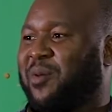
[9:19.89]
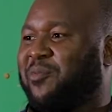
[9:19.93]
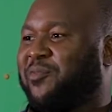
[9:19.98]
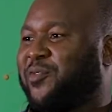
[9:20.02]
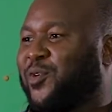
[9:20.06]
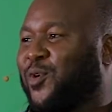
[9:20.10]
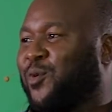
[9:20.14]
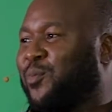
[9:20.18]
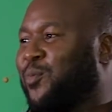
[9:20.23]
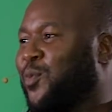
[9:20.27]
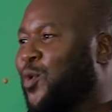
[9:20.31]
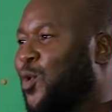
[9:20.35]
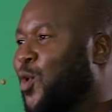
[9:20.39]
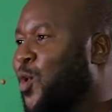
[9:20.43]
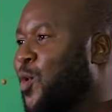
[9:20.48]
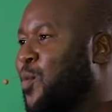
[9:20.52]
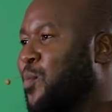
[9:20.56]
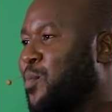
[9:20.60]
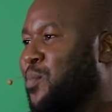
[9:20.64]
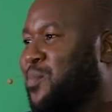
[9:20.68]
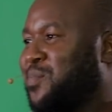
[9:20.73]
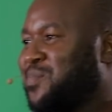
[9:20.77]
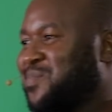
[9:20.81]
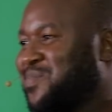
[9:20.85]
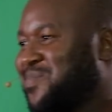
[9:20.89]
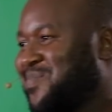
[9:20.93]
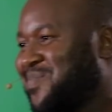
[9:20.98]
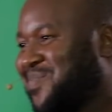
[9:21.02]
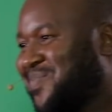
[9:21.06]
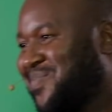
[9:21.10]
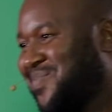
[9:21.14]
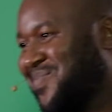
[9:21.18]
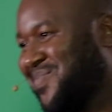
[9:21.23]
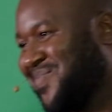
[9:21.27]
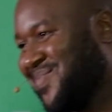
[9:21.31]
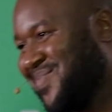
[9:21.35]
I'm from home.
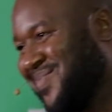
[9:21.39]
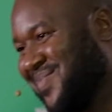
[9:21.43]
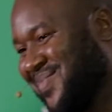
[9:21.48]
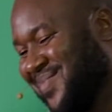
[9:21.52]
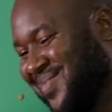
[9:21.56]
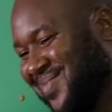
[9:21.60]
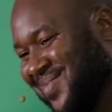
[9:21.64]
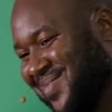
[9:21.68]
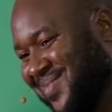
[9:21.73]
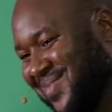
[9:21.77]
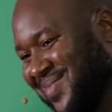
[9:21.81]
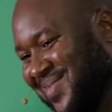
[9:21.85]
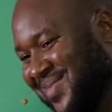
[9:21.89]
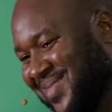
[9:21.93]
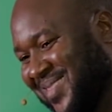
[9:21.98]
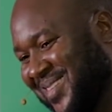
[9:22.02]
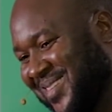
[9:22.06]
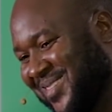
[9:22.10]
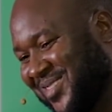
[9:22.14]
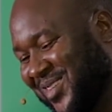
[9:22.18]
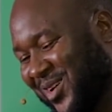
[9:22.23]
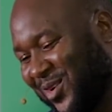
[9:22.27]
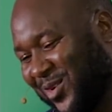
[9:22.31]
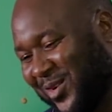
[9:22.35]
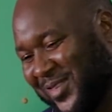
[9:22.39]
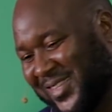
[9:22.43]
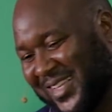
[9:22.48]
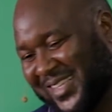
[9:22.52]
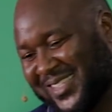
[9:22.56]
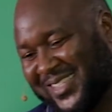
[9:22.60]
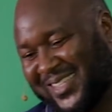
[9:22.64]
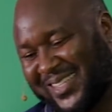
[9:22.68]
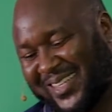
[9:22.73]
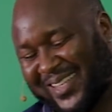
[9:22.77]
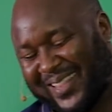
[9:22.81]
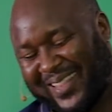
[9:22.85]
So I was
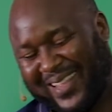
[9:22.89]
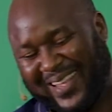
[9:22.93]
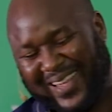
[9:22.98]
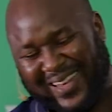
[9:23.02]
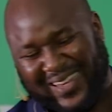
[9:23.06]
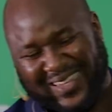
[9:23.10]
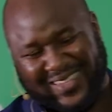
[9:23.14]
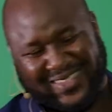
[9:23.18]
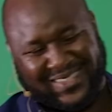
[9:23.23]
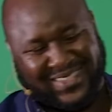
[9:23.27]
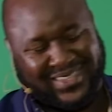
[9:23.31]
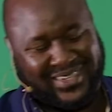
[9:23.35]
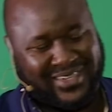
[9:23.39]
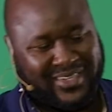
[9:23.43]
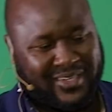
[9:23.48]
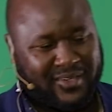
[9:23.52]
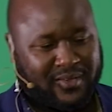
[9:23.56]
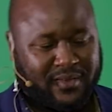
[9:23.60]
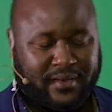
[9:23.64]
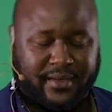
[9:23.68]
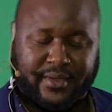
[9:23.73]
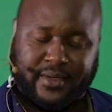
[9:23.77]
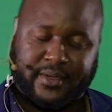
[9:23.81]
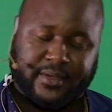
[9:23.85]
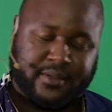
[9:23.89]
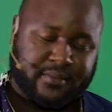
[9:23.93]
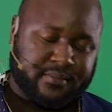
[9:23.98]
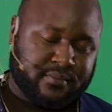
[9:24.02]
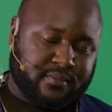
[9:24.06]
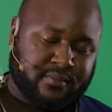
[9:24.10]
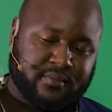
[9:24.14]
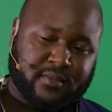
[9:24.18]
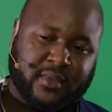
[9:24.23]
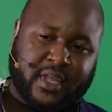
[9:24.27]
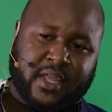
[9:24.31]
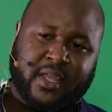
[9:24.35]
just sitting there listening, okay.
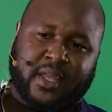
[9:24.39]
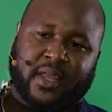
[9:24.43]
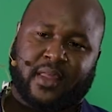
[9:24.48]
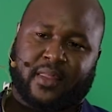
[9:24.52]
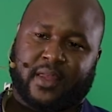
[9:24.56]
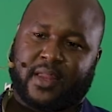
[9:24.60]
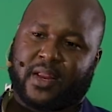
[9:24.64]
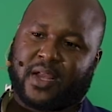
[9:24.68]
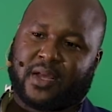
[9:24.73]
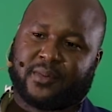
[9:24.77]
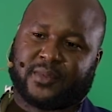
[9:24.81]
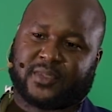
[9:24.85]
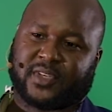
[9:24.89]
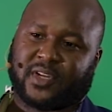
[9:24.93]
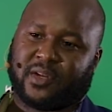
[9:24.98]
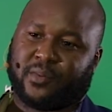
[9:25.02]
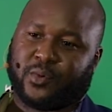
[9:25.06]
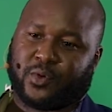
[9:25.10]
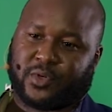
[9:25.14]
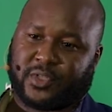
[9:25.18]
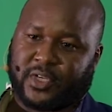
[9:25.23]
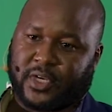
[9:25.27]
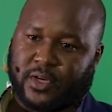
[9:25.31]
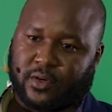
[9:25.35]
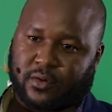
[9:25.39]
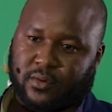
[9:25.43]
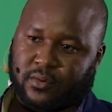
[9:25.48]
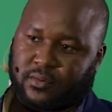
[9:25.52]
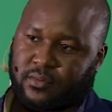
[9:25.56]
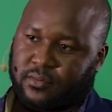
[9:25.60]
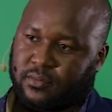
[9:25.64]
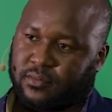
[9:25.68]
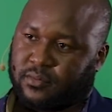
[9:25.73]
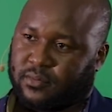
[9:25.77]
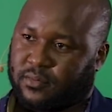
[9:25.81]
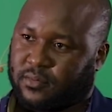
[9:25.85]
Then he comes tell me, Otieno,
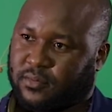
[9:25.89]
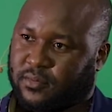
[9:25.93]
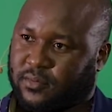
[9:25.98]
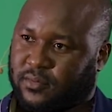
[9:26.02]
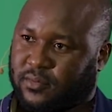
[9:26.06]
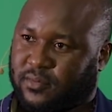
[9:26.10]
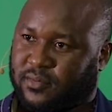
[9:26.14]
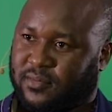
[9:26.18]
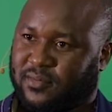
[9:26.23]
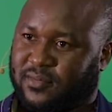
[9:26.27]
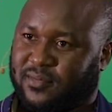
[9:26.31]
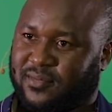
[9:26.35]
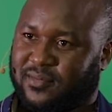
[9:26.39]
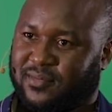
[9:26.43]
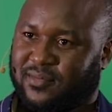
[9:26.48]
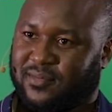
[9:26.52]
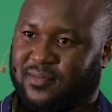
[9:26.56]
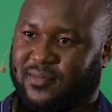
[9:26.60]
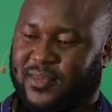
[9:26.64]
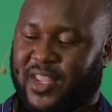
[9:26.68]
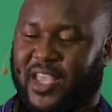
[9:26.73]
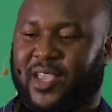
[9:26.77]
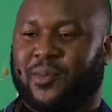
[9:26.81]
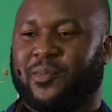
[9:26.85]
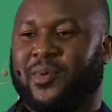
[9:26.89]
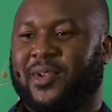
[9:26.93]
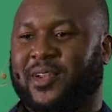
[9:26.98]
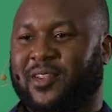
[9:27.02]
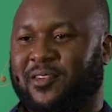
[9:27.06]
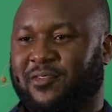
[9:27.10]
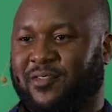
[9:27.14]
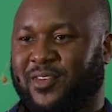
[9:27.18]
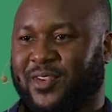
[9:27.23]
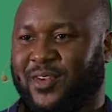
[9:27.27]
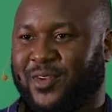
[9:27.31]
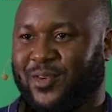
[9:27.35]
I
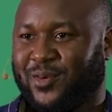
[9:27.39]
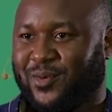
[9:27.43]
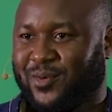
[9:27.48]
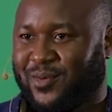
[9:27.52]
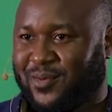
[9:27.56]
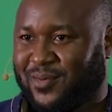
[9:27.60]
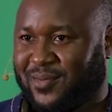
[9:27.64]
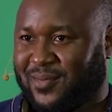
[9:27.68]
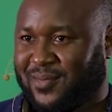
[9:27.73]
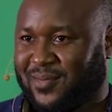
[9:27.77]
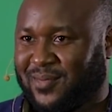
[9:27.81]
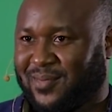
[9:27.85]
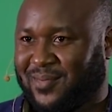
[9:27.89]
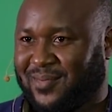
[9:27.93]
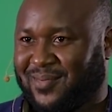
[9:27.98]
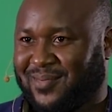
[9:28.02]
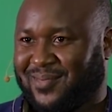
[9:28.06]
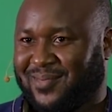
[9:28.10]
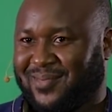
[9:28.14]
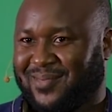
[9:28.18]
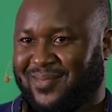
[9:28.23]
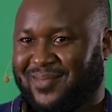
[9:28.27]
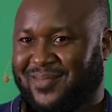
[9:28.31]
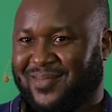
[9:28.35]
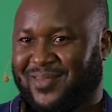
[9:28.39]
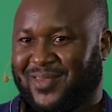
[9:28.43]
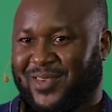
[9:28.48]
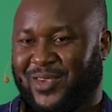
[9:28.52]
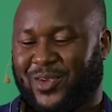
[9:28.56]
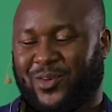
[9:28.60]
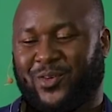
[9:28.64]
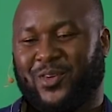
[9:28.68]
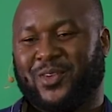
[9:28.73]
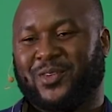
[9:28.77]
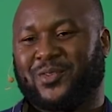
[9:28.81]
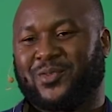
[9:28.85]
believe in you.
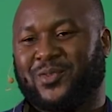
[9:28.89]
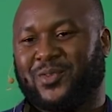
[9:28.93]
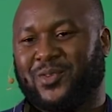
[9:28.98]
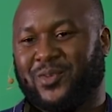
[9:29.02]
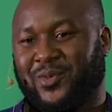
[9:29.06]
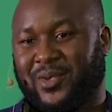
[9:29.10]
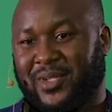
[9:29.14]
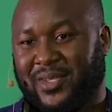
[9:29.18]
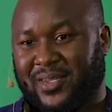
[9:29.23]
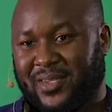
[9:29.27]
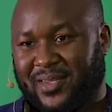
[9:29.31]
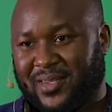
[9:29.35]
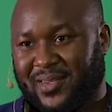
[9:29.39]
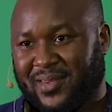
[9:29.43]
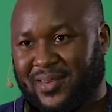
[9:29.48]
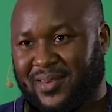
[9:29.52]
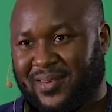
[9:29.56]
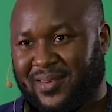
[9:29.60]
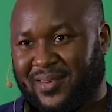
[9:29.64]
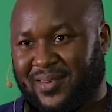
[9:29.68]
You're going to do it.